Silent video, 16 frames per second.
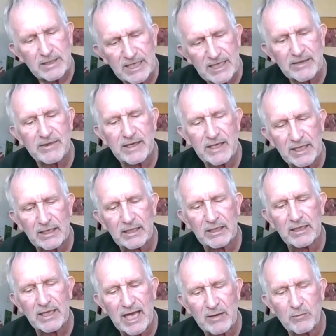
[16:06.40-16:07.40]
Get thinking a
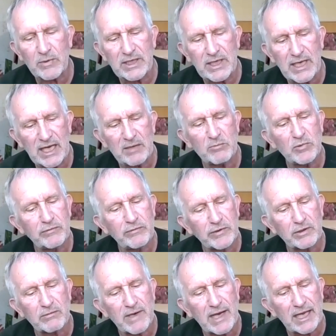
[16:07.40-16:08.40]
lot when you ain't
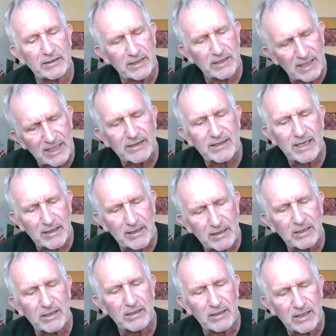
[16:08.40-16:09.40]
moving around. You get that?
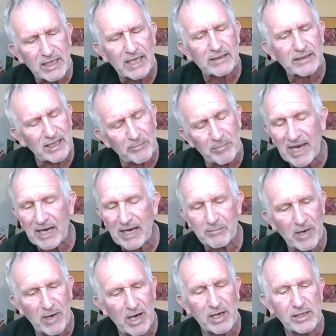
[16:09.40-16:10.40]
You got to get back,
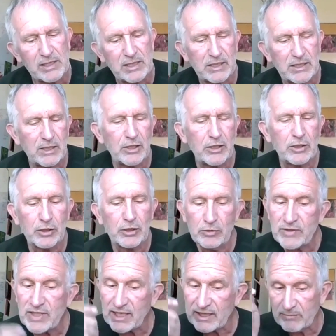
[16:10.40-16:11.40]
Ma.
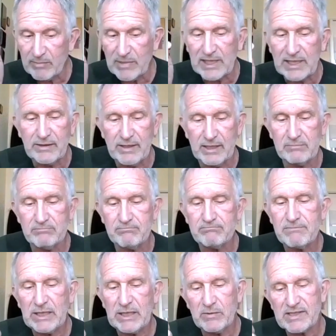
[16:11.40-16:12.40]
You take the money then.
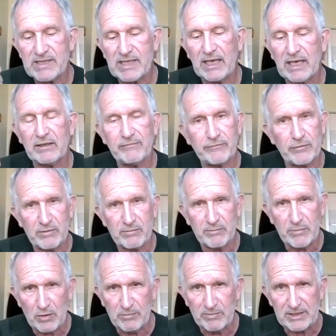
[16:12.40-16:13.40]
He was silent for a
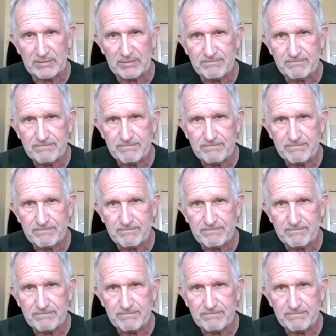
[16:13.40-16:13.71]
moment.